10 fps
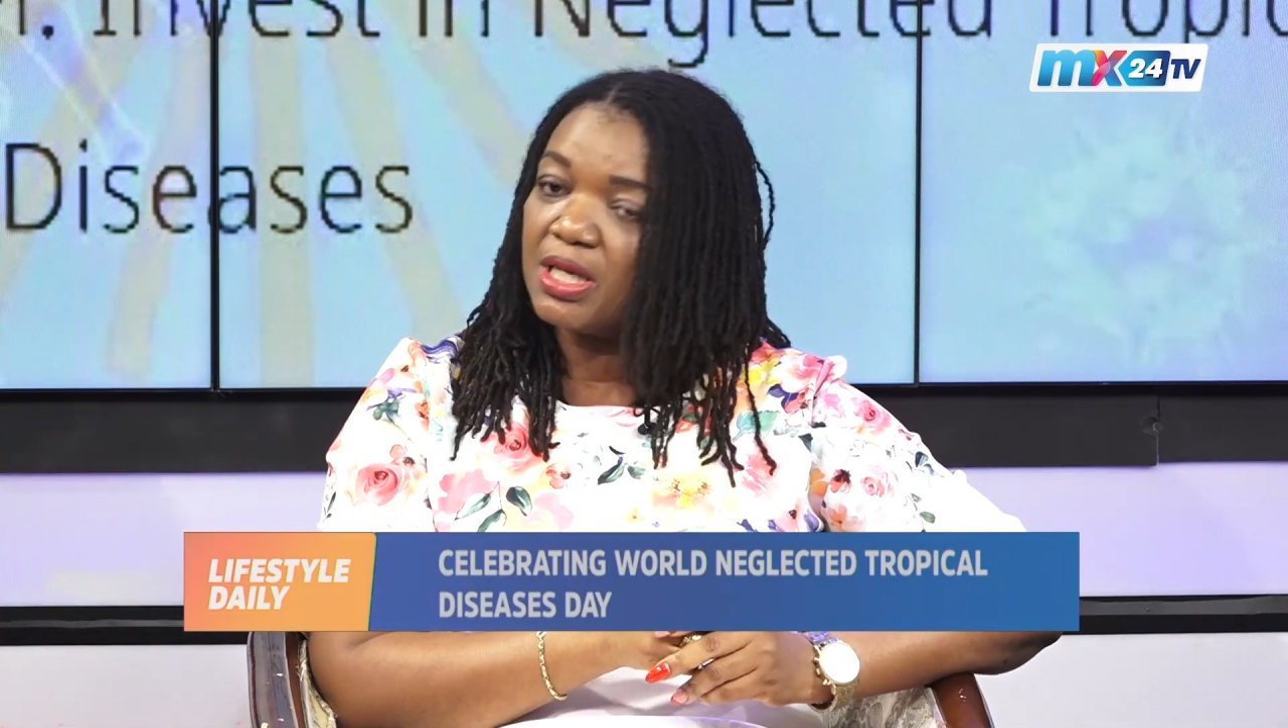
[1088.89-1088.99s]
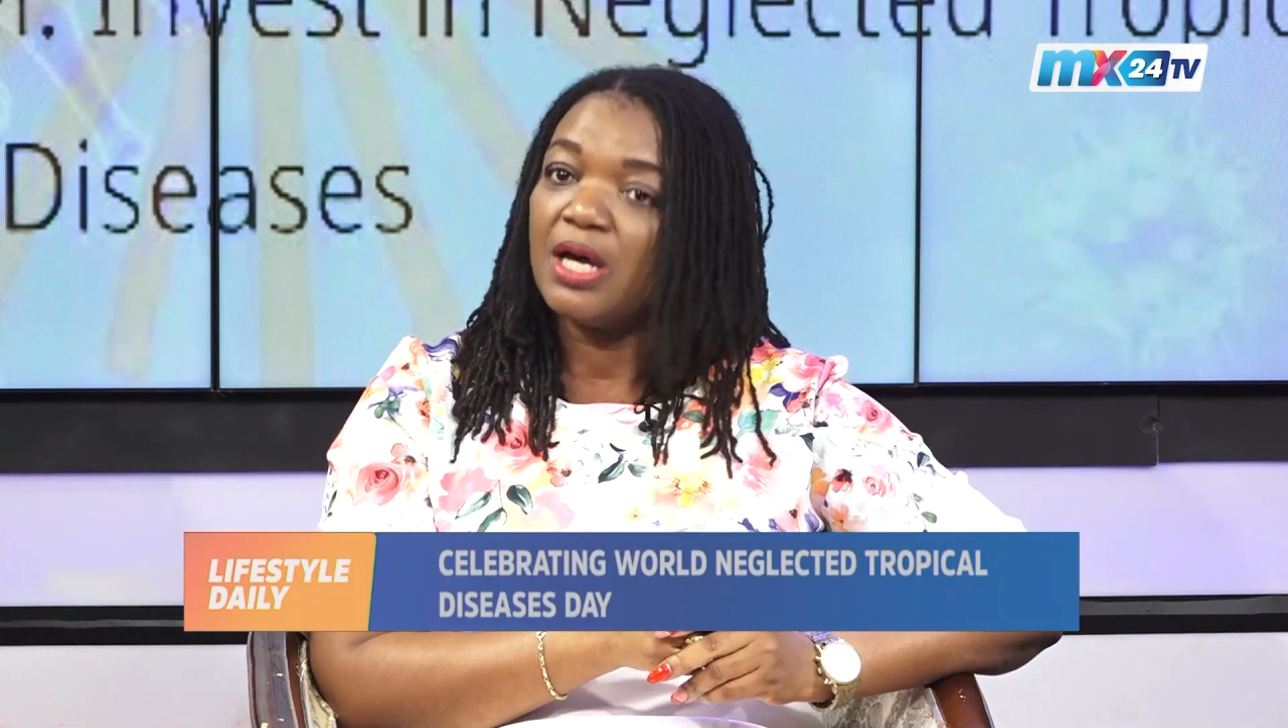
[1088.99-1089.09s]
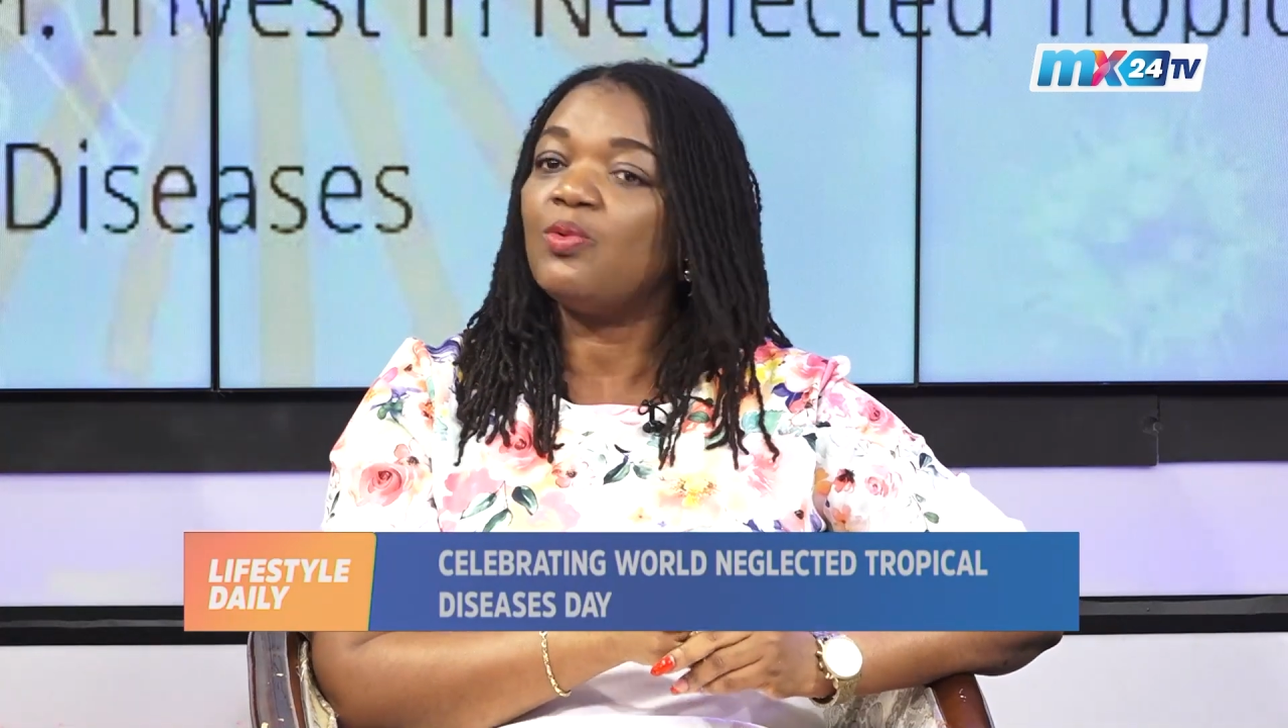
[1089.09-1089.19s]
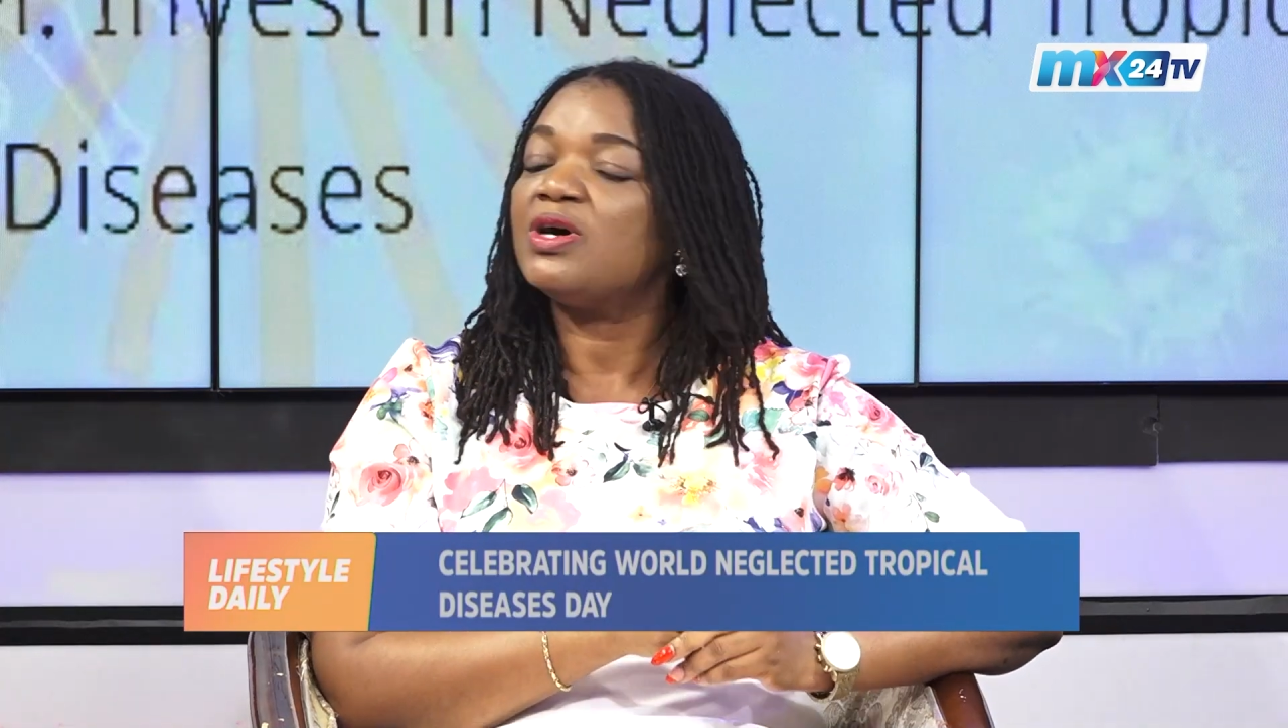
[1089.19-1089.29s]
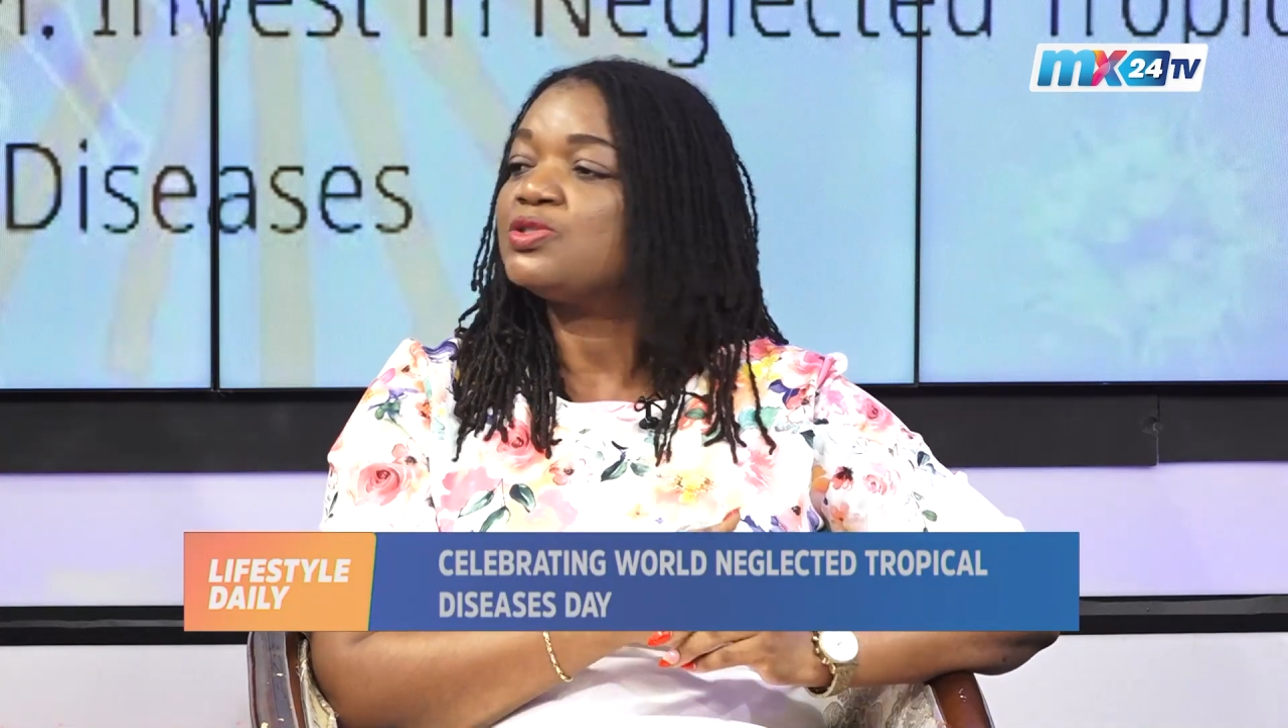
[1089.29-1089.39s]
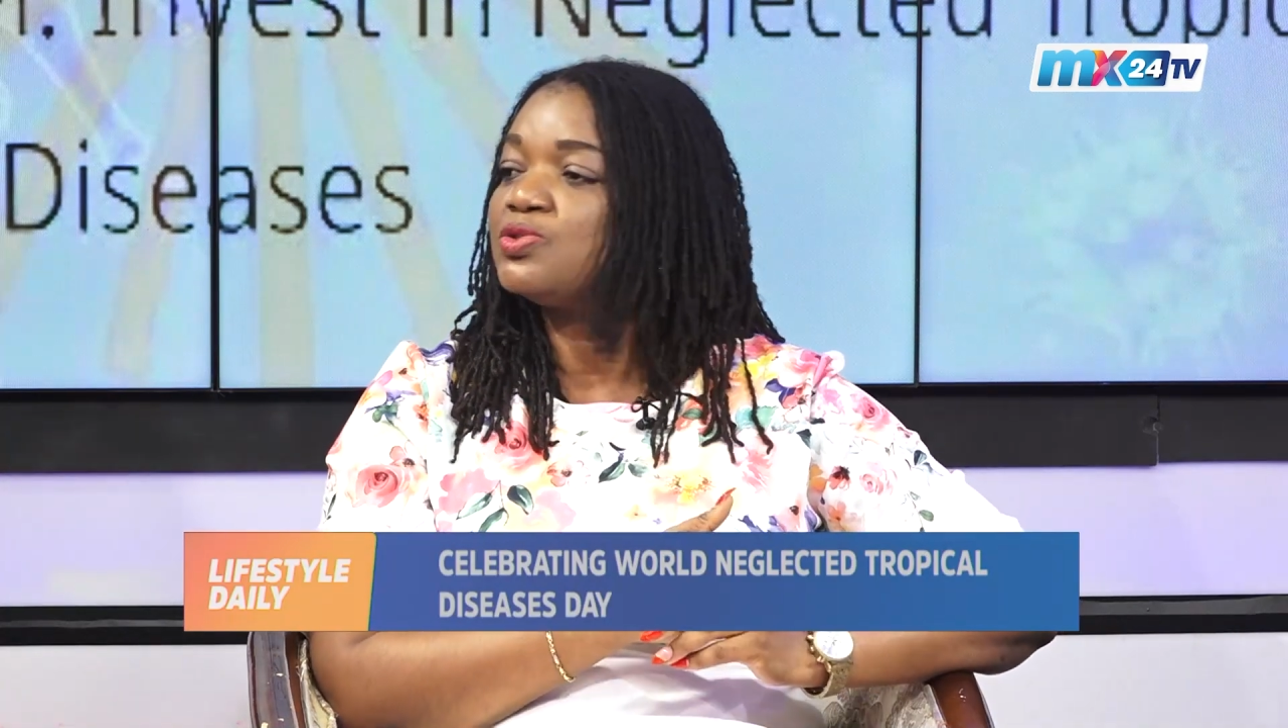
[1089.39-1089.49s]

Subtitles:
And once you